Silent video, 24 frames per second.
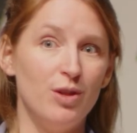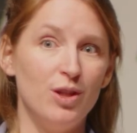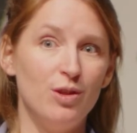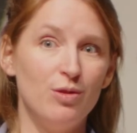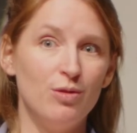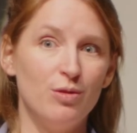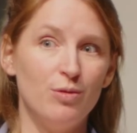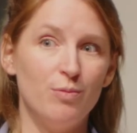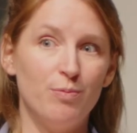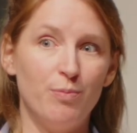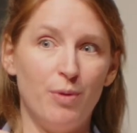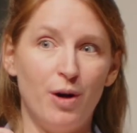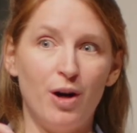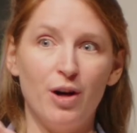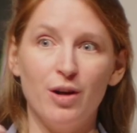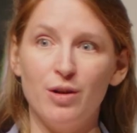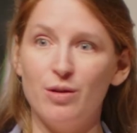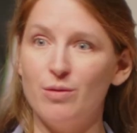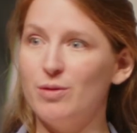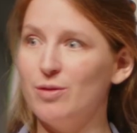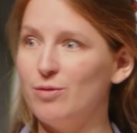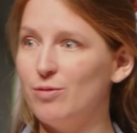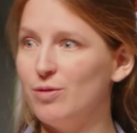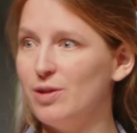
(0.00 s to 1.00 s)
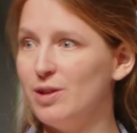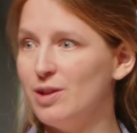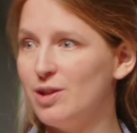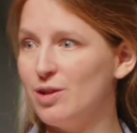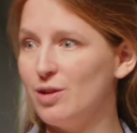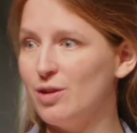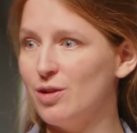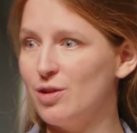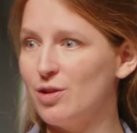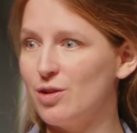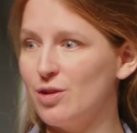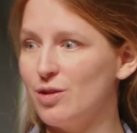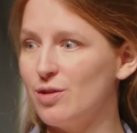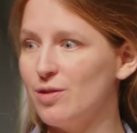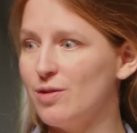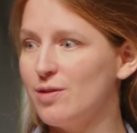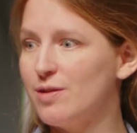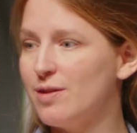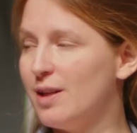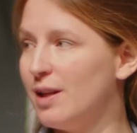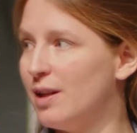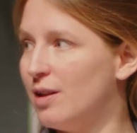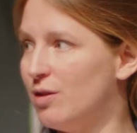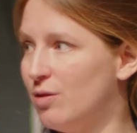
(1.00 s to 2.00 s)
do partner with
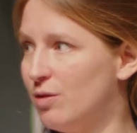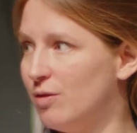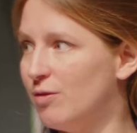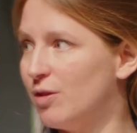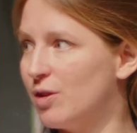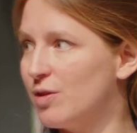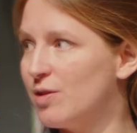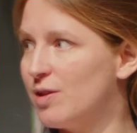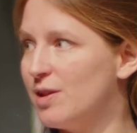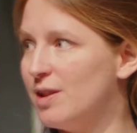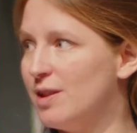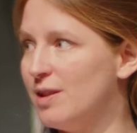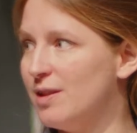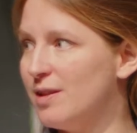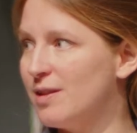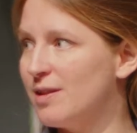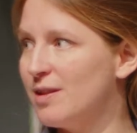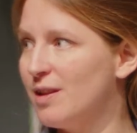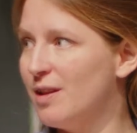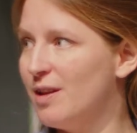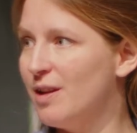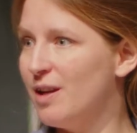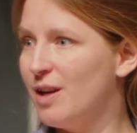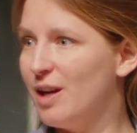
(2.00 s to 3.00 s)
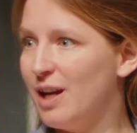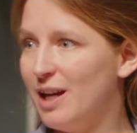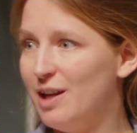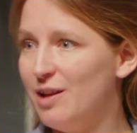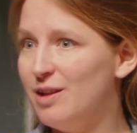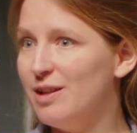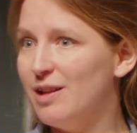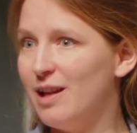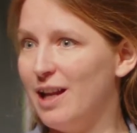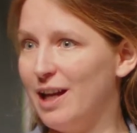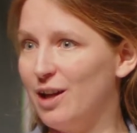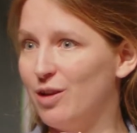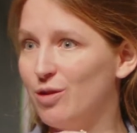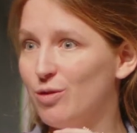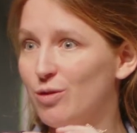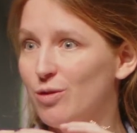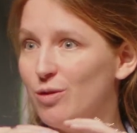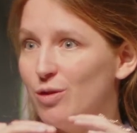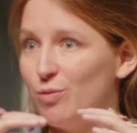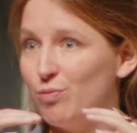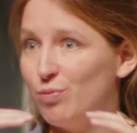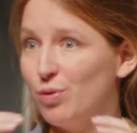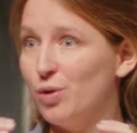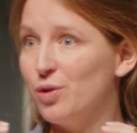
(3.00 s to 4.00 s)
researchers and universities.
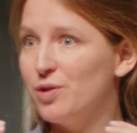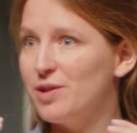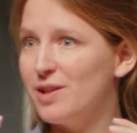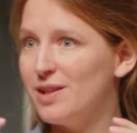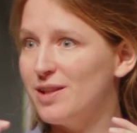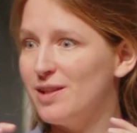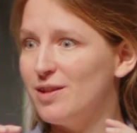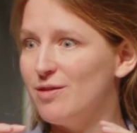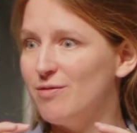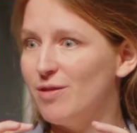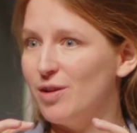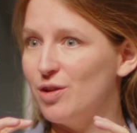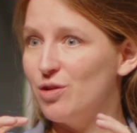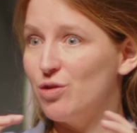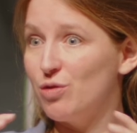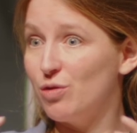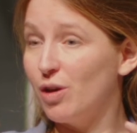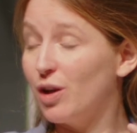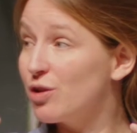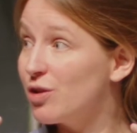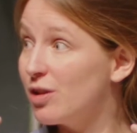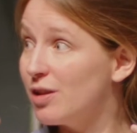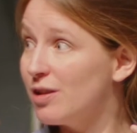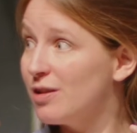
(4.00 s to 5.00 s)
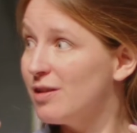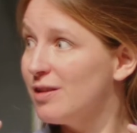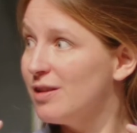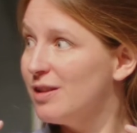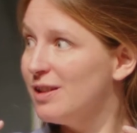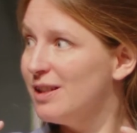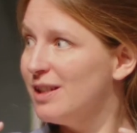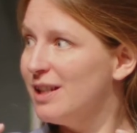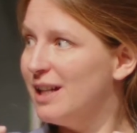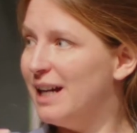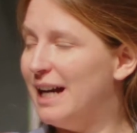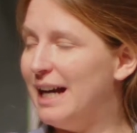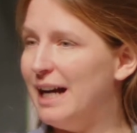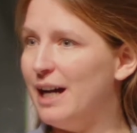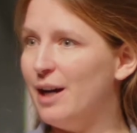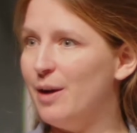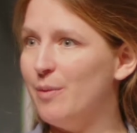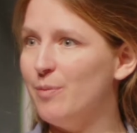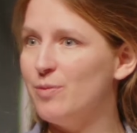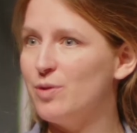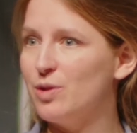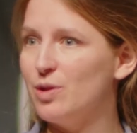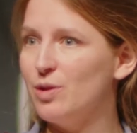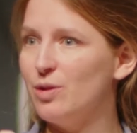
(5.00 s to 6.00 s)
The process is very structured.
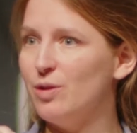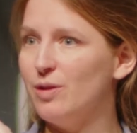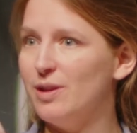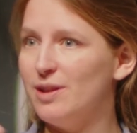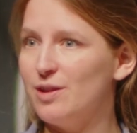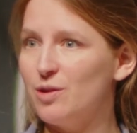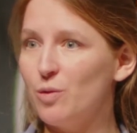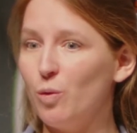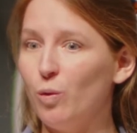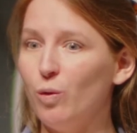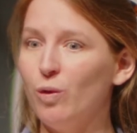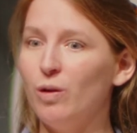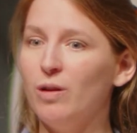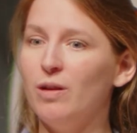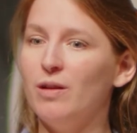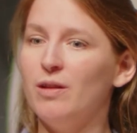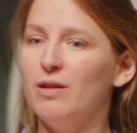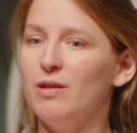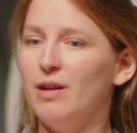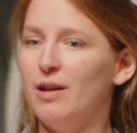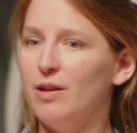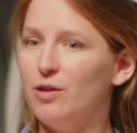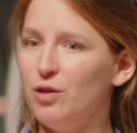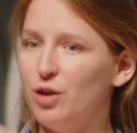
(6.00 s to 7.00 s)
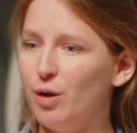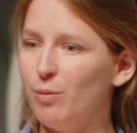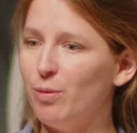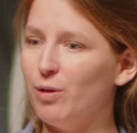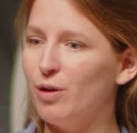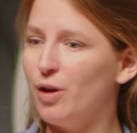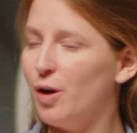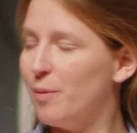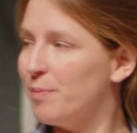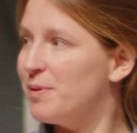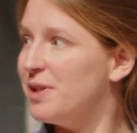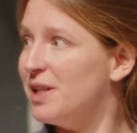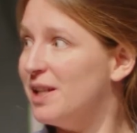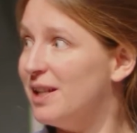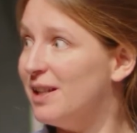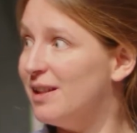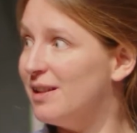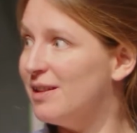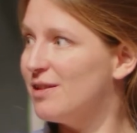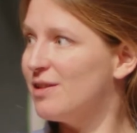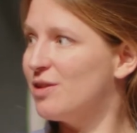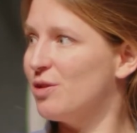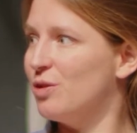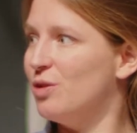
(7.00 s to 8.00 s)
So it's all double
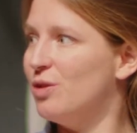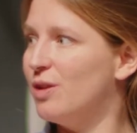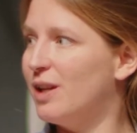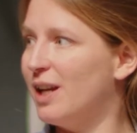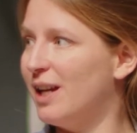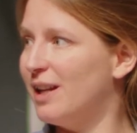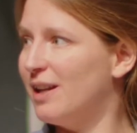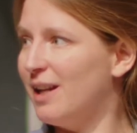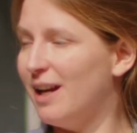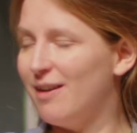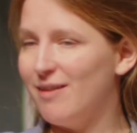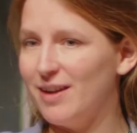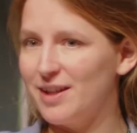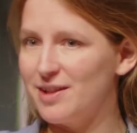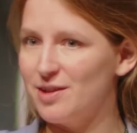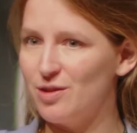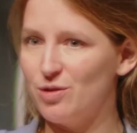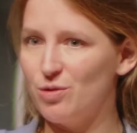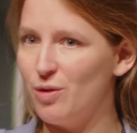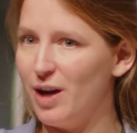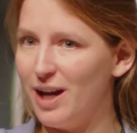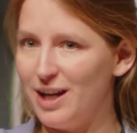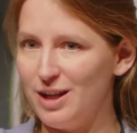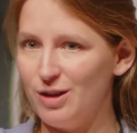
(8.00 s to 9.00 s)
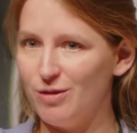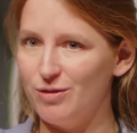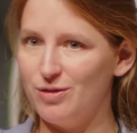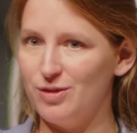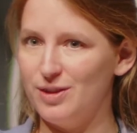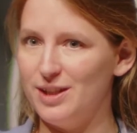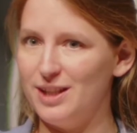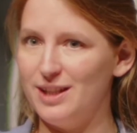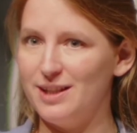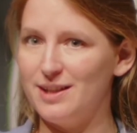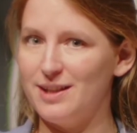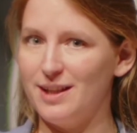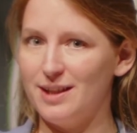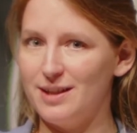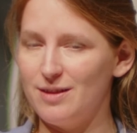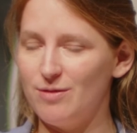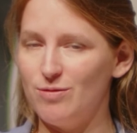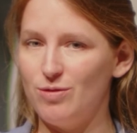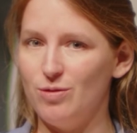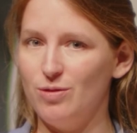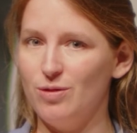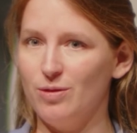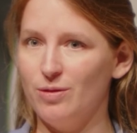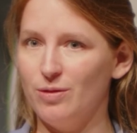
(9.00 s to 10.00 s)
opt-in, so you can't have access to any of the data sets
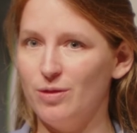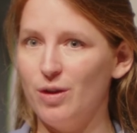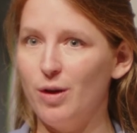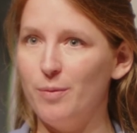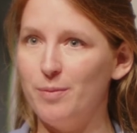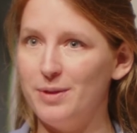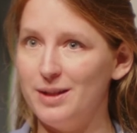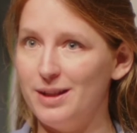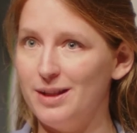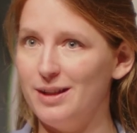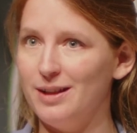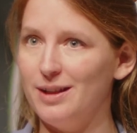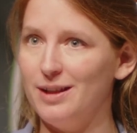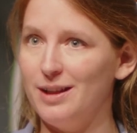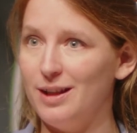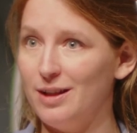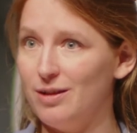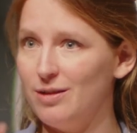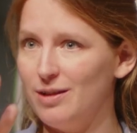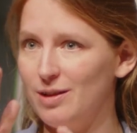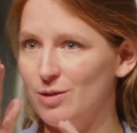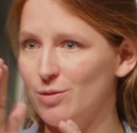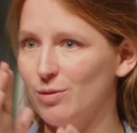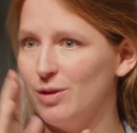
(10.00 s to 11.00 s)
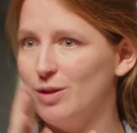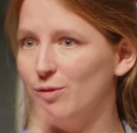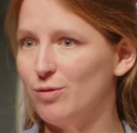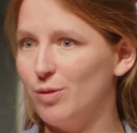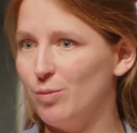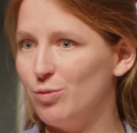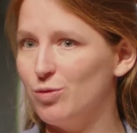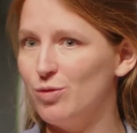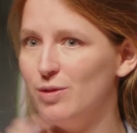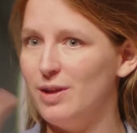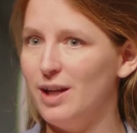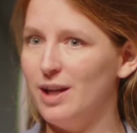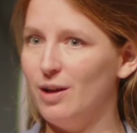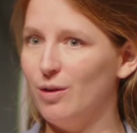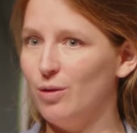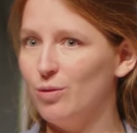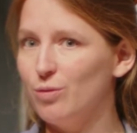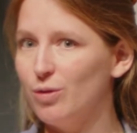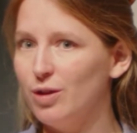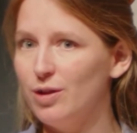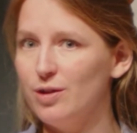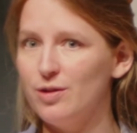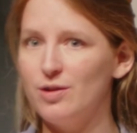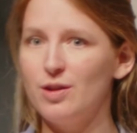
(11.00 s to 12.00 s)
if you don't opt in, and then it's only from today
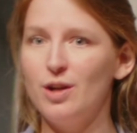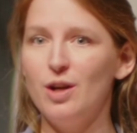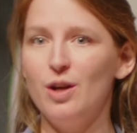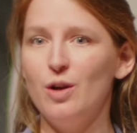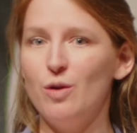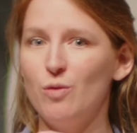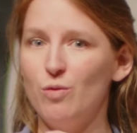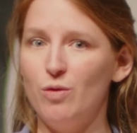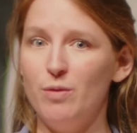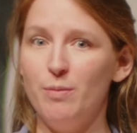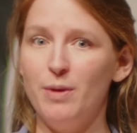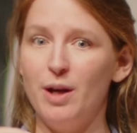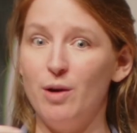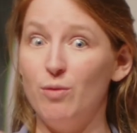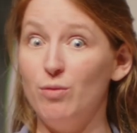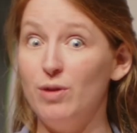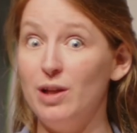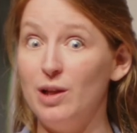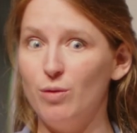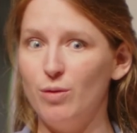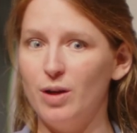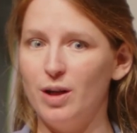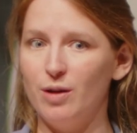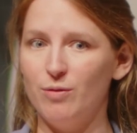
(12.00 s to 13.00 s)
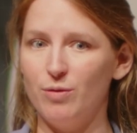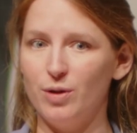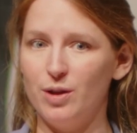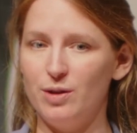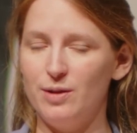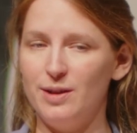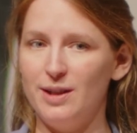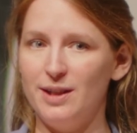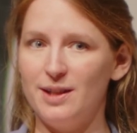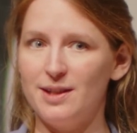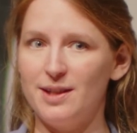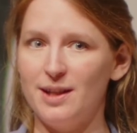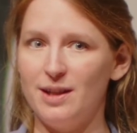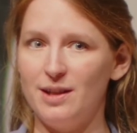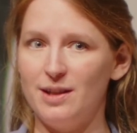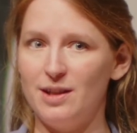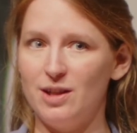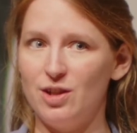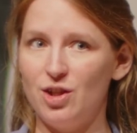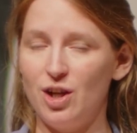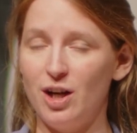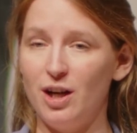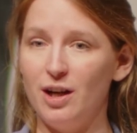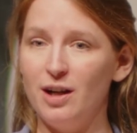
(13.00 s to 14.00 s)
onwards. Women are really aware of what the data set
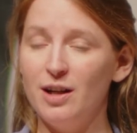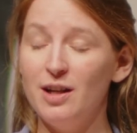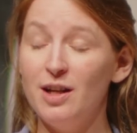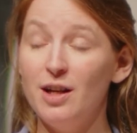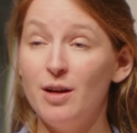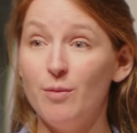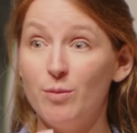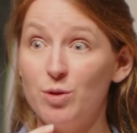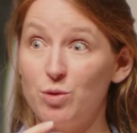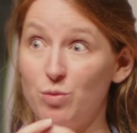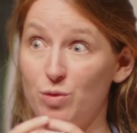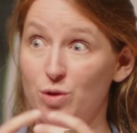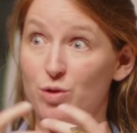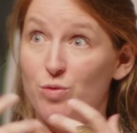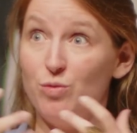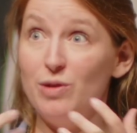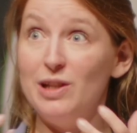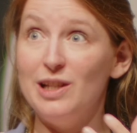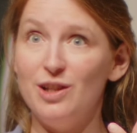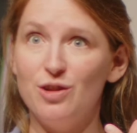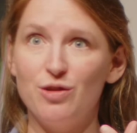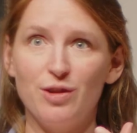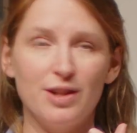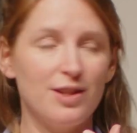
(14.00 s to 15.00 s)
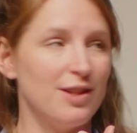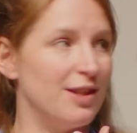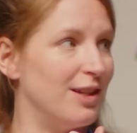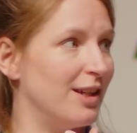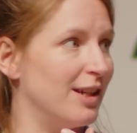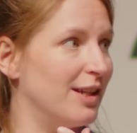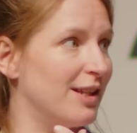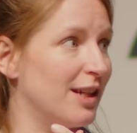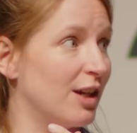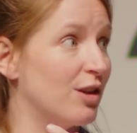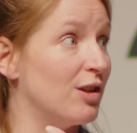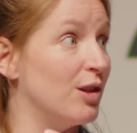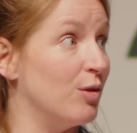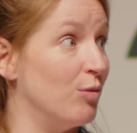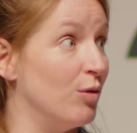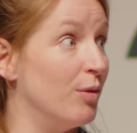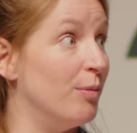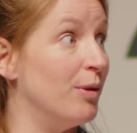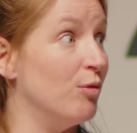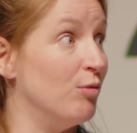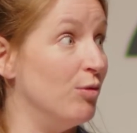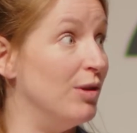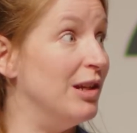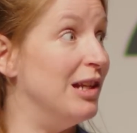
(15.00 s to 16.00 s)
they share. So what's really interesting is actually
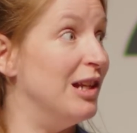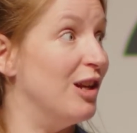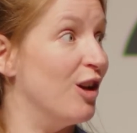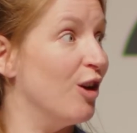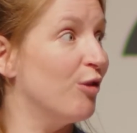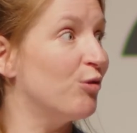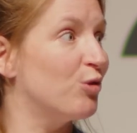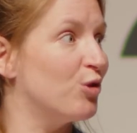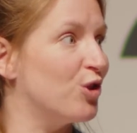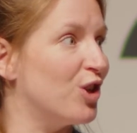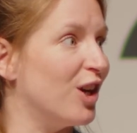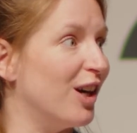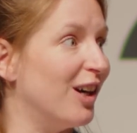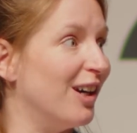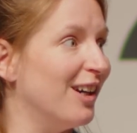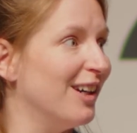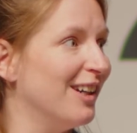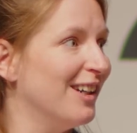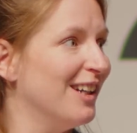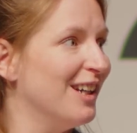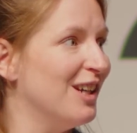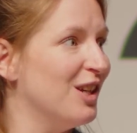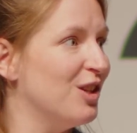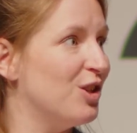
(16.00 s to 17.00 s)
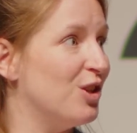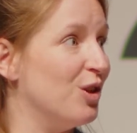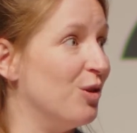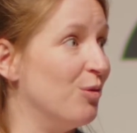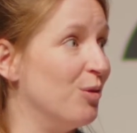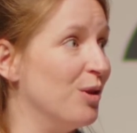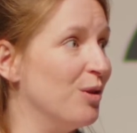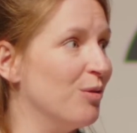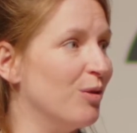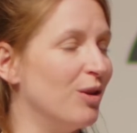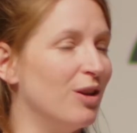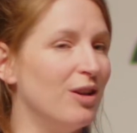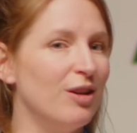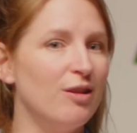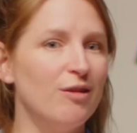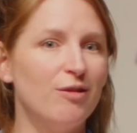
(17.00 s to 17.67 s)
women really love to share. Yep. So we were the